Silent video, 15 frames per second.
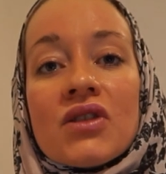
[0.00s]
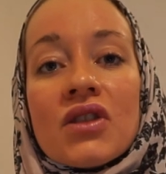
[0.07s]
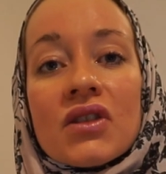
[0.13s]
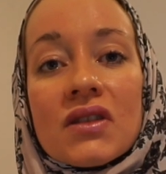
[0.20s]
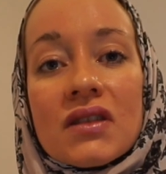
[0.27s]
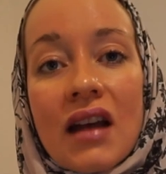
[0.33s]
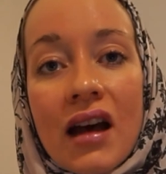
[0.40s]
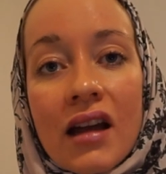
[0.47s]

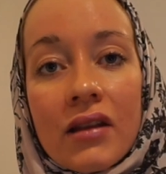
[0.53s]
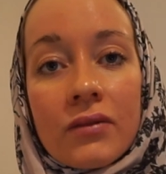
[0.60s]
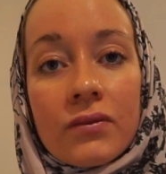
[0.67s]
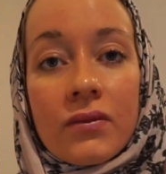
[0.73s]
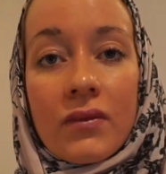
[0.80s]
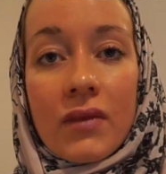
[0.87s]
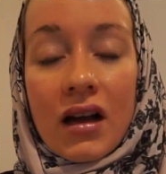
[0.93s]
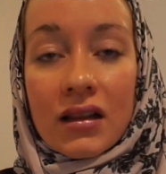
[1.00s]
just other
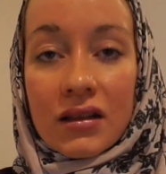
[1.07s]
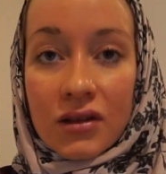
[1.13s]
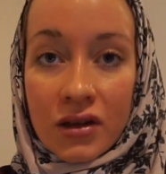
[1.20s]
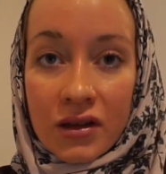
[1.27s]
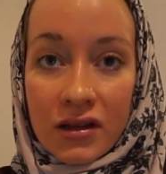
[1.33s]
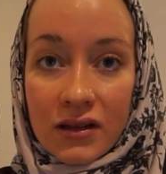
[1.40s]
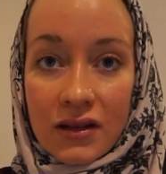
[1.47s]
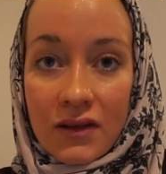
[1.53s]

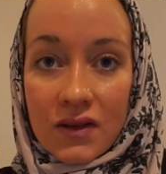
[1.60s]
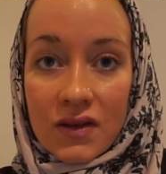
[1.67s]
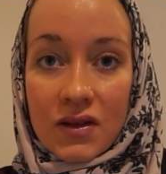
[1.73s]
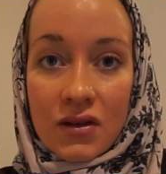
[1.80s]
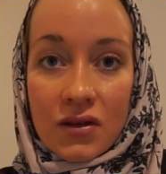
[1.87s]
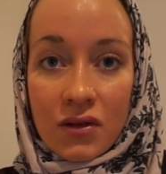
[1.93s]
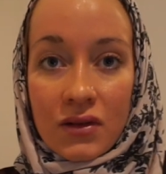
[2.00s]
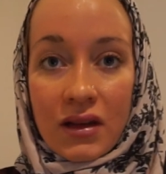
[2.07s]
alternatives, you
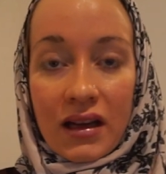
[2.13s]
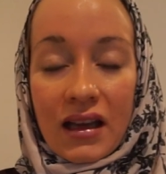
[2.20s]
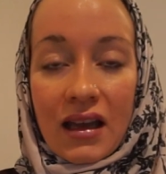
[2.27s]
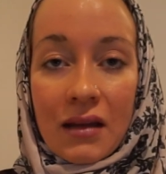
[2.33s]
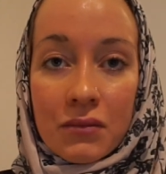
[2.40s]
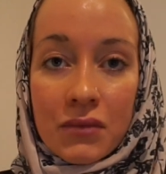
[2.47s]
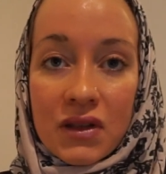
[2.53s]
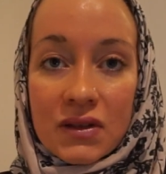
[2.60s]
know, that
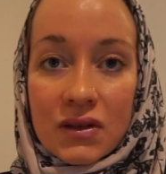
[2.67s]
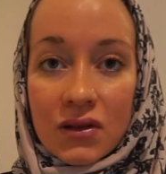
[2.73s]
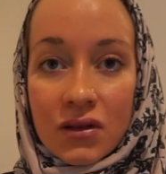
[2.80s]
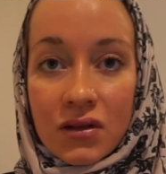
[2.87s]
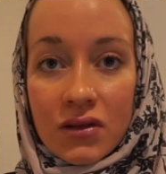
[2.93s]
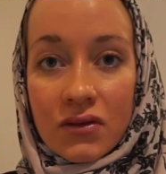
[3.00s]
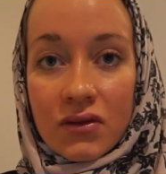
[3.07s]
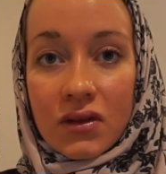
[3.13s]
can be sort
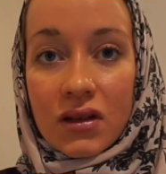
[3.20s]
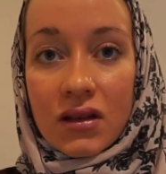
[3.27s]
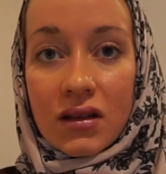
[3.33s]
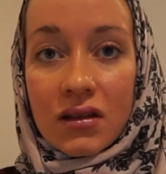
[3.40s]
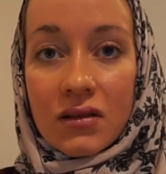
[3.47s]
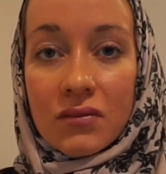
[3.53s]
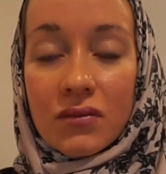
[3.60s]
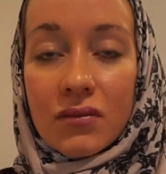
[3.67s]
of
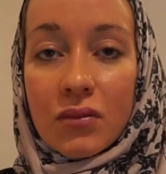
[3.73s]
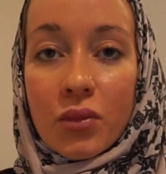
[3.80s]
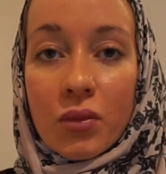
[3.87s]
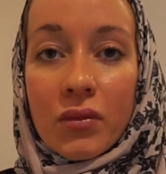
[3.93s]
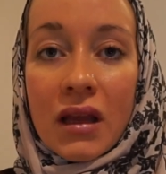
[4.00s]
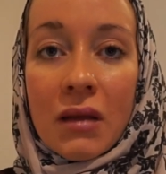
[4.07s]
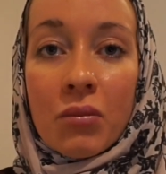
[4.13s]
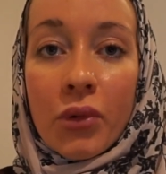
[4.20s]

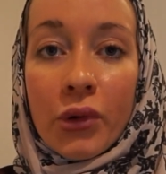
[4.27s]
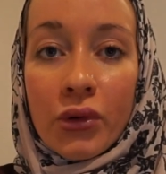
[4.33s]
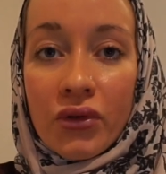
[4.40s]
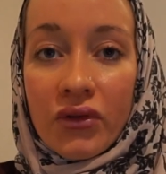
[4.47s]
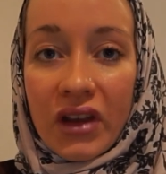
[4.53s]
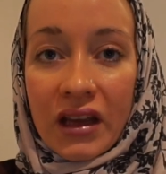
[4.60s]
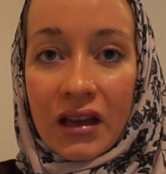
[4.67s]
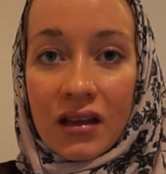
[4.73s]

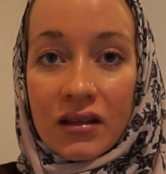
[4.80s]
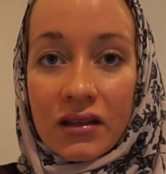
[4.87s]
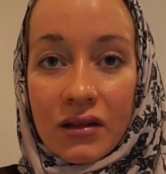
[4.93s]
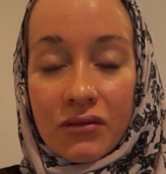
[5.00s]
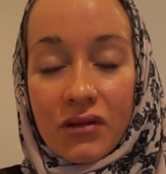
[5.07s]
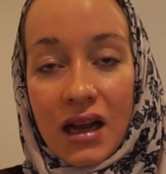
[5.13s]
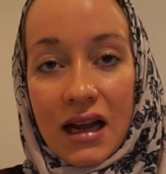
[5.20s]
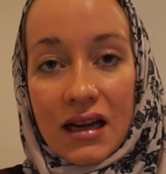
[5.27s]
improving the
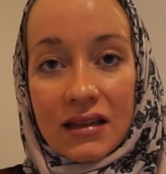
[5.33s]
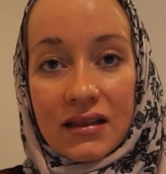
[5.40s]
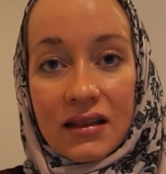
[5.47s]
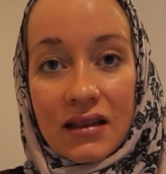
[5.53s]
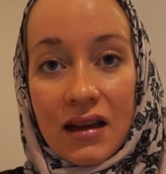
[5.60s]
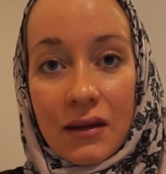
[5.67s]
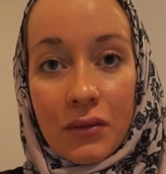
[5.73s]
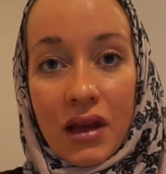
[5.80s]
reality
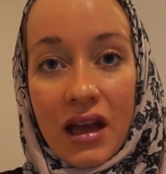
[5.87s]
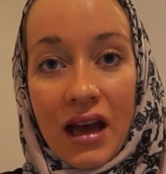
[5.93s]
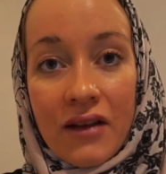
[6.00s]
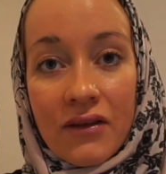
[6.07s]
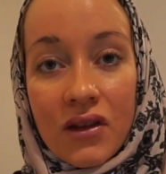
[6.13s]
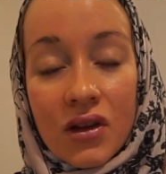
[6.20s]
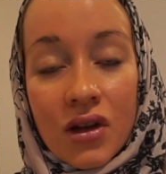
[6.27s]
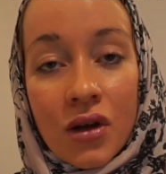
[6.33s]
that we have,
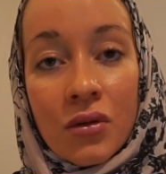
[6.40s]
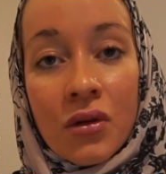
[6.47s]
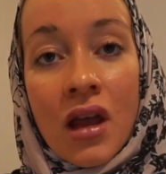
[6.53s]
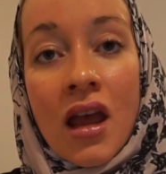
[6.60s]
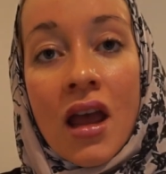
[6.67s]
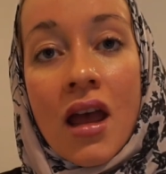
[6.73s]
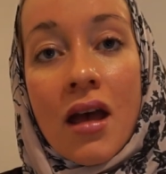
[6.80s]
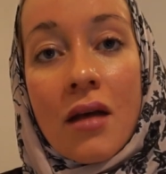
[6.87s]
you know.
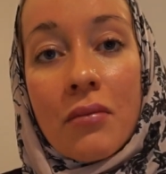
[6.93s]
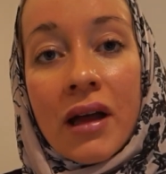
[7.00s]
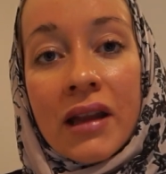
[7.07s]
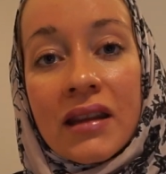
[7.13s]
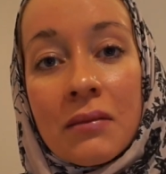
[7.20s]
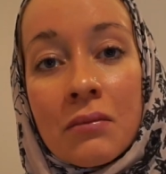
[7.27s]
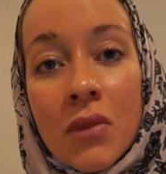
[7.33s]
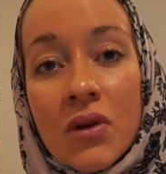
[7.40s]
But
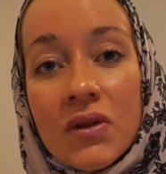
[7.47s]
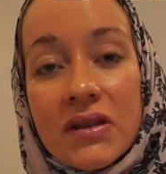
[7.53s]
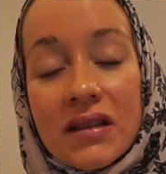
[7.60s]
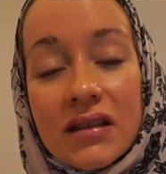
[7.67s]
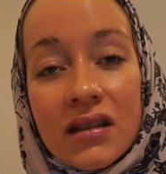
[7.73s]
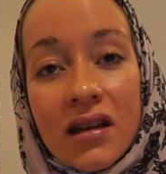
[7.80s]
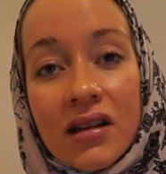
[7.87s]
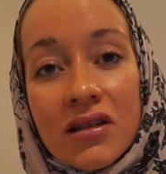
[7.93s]
in most
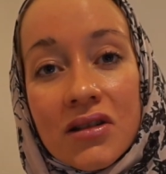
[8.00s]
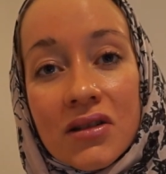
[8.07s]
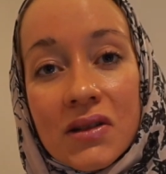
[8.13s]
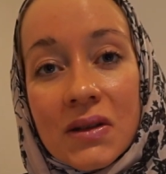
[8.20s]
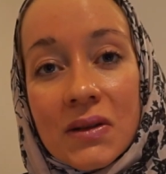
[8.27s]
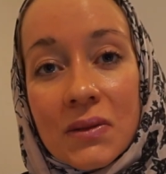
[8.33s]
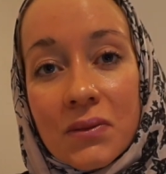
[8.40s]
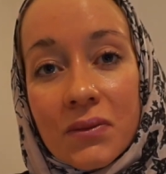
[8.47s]

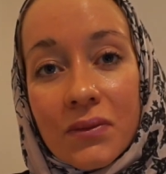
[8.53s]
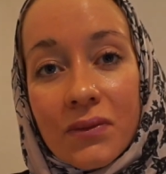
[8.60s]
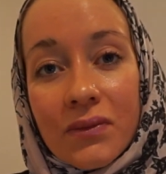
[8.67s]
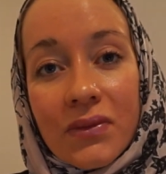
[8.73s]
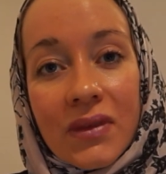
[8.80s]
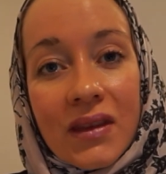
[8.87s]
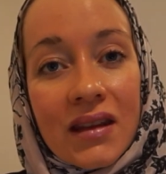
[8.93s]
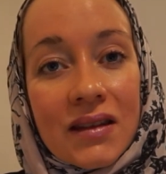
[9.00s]
scenarios,
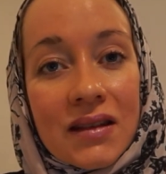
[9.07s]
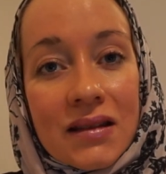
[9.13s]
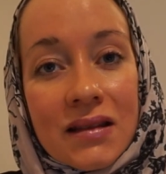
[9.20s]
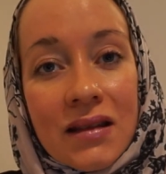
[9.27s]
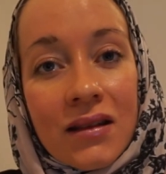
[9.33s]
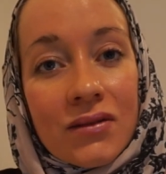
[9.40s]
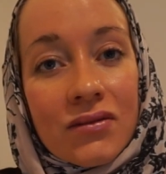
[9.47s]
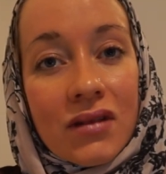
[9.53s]
this is
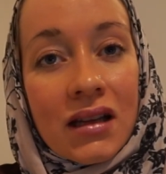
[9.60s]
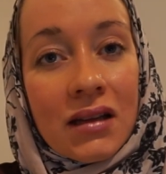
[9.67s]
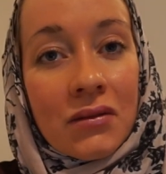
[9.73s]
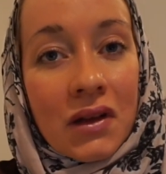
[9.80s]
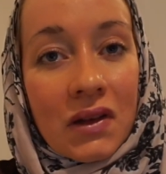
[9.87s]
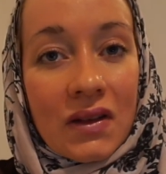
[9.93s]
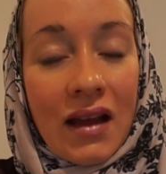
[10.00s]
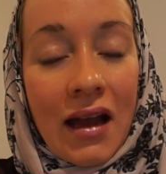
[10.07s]
not really
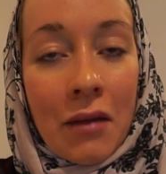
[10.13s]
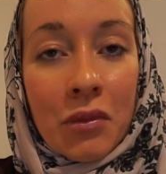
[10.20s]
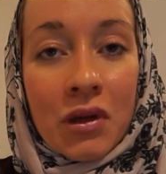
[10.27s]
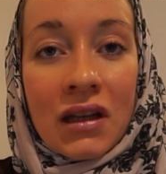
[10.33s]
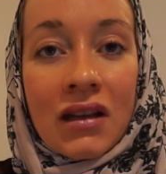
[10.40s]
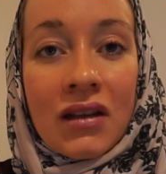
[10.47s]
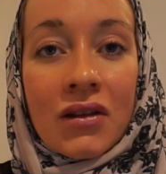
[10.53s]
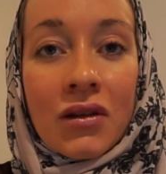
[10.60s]
what's
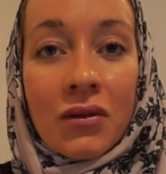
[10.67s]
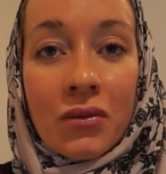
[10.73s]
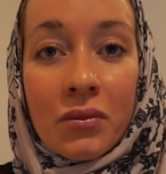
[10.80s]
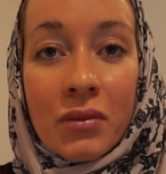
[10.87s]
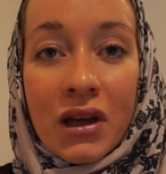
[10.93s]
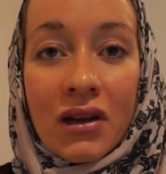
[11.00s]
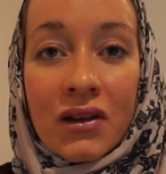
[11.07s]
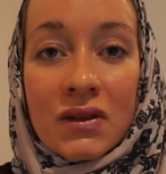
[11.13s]
happening, you know,
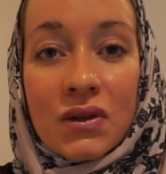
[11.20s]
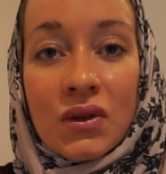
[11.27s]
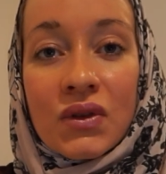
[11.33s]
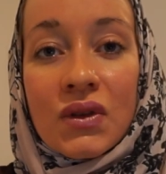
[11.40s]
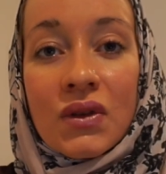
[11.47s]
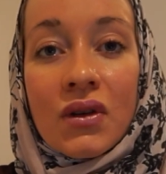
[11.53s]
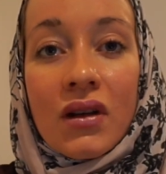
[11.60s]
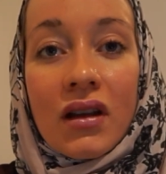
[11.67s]
because
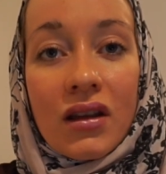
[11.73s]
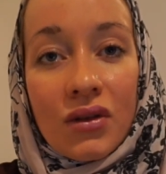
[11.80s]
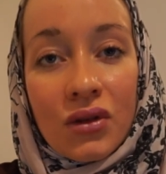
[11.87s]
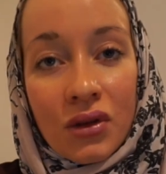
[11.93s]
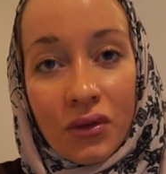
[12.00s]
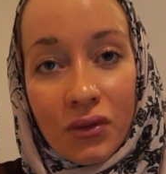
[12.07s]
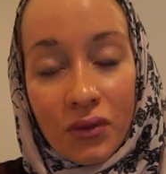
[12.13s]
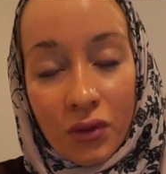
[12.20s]
also, you
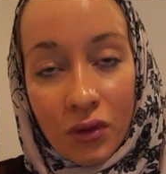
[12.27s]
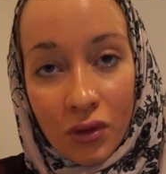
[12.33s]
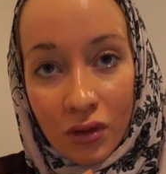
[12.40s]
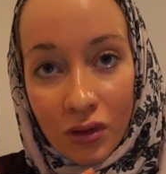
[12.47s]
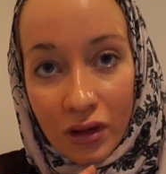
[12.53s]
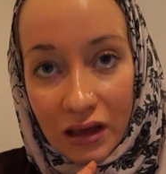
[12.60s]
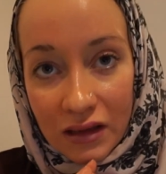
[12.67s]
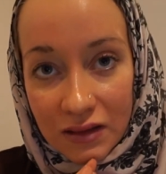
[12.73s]
know,
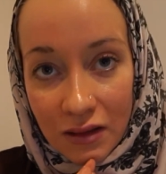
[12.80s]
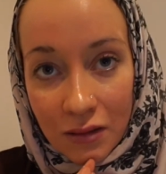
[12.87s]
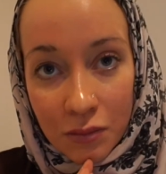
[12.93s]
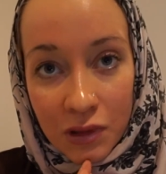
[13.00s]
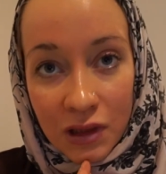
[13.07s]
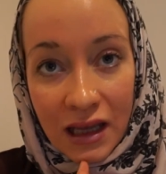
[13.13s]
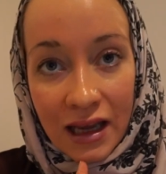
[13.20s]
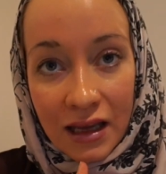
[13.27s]
for
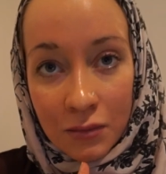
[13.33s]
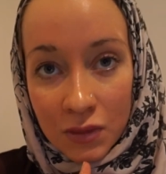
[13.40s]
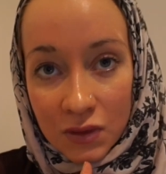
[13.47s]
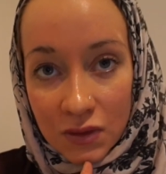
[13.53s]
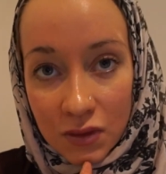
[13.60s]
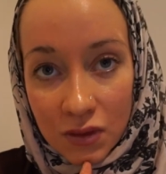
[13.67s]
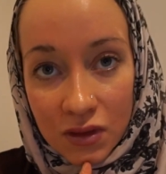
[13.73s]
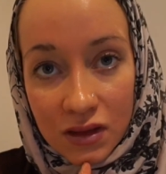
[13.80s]
example, I am a
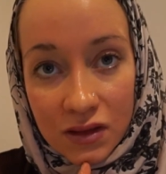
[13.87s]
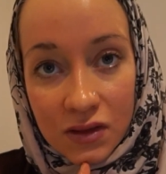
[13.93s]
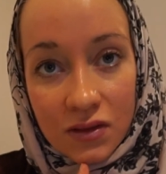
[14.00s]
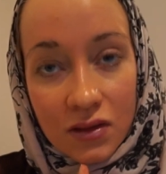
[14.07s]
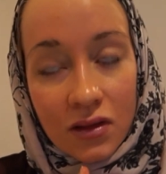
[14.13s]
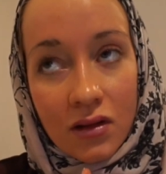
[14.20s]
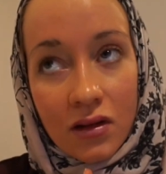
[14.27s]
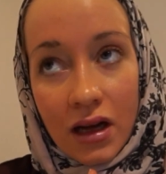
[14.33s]
student, you
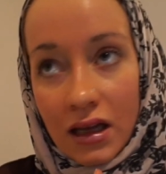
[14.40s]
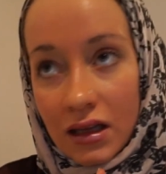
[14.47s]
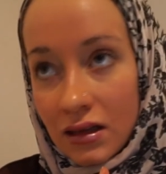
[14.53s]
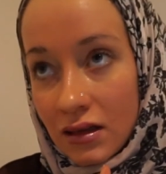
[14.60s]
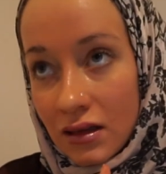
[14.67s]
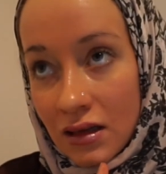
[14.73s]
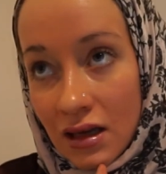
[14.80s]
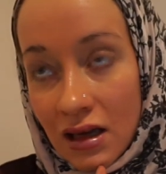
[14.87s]
know, and